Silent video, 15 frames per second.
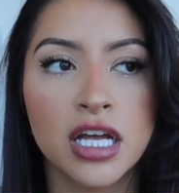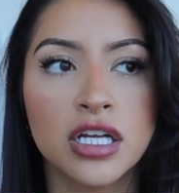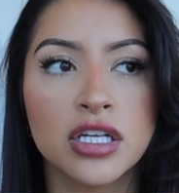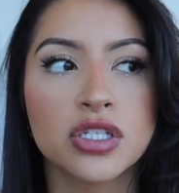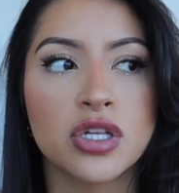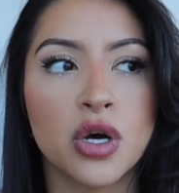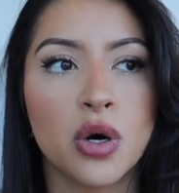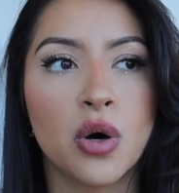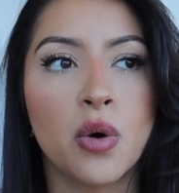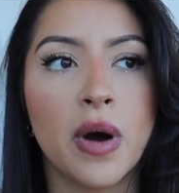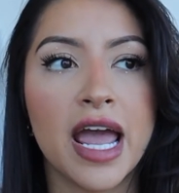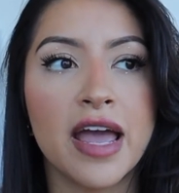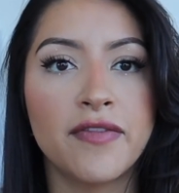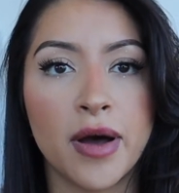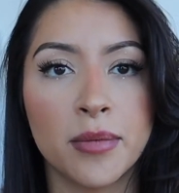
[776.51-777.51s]
So
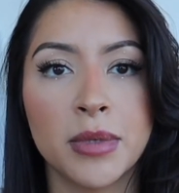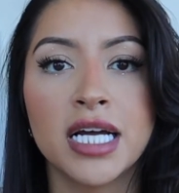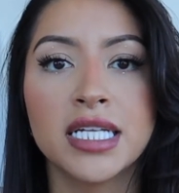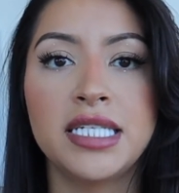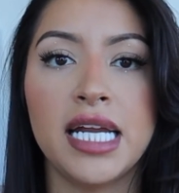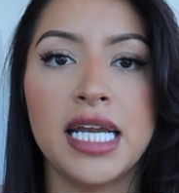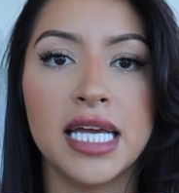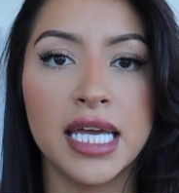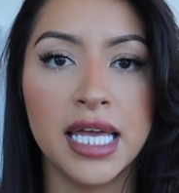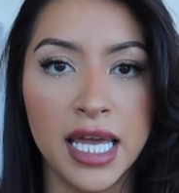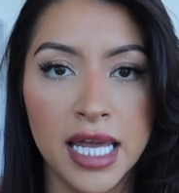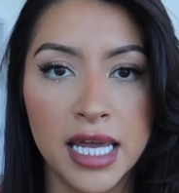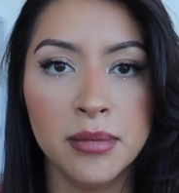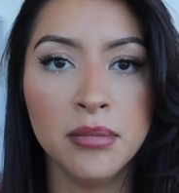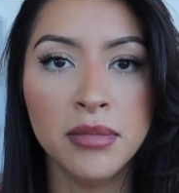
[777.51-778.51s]
if I'm not dating
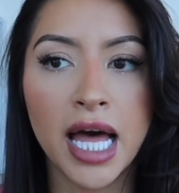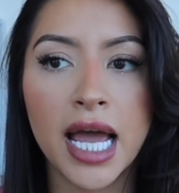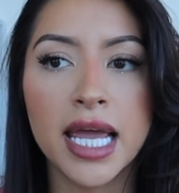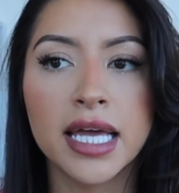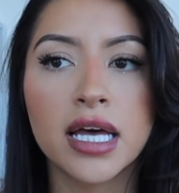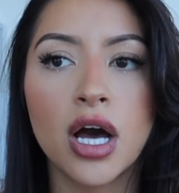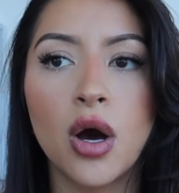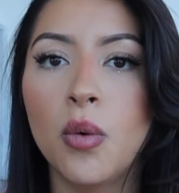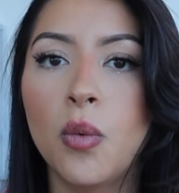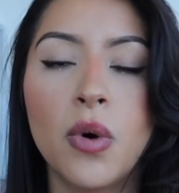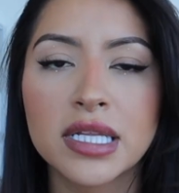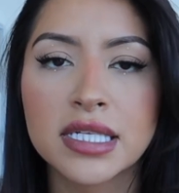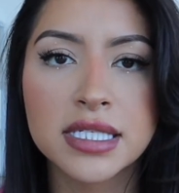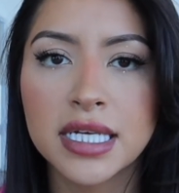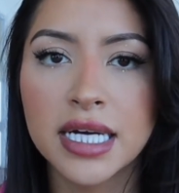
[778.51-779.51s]
him, like,
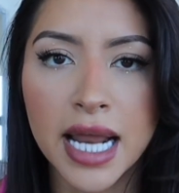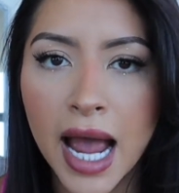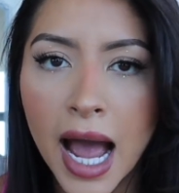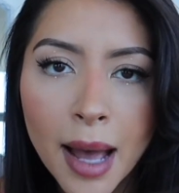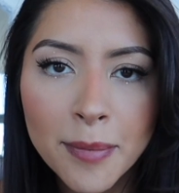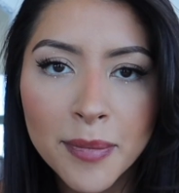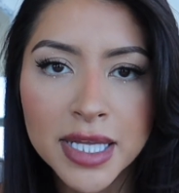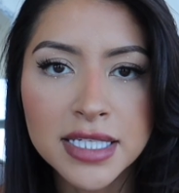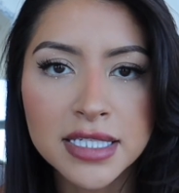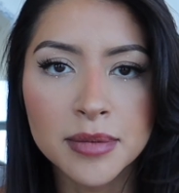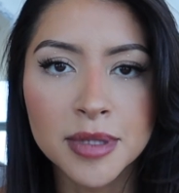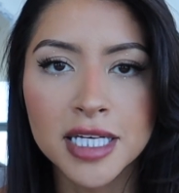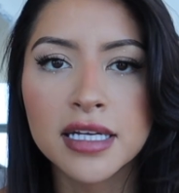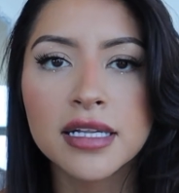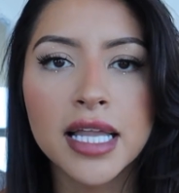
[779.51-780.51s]
what's gonna happen to me?